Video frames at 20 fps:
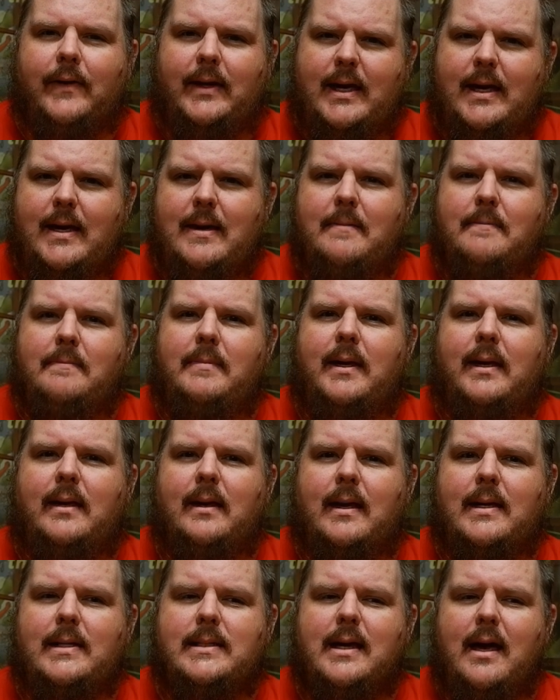him
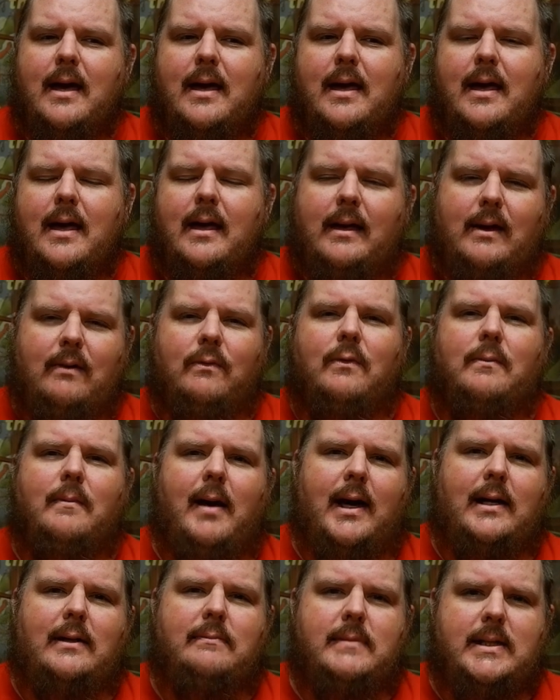because he
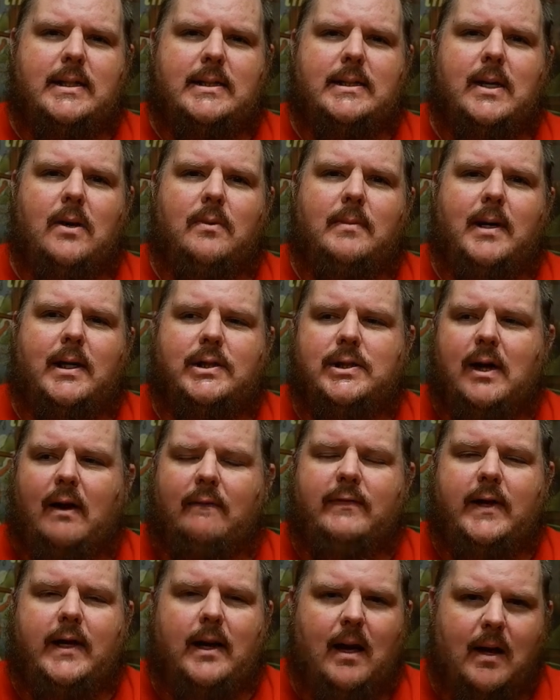reminded me so much
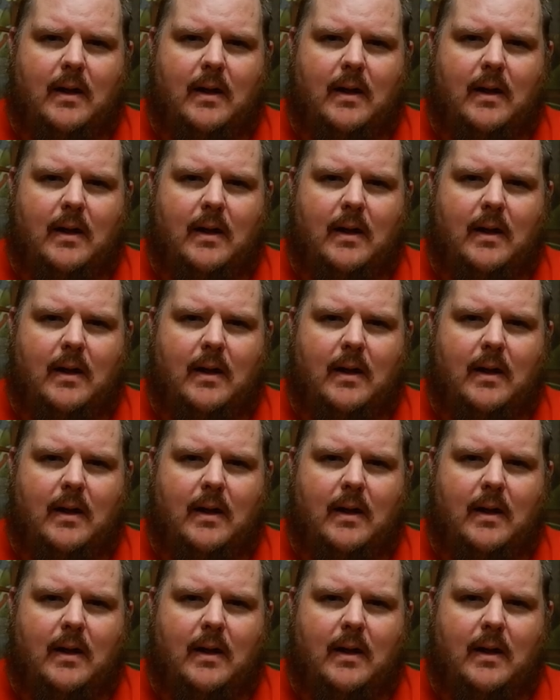of the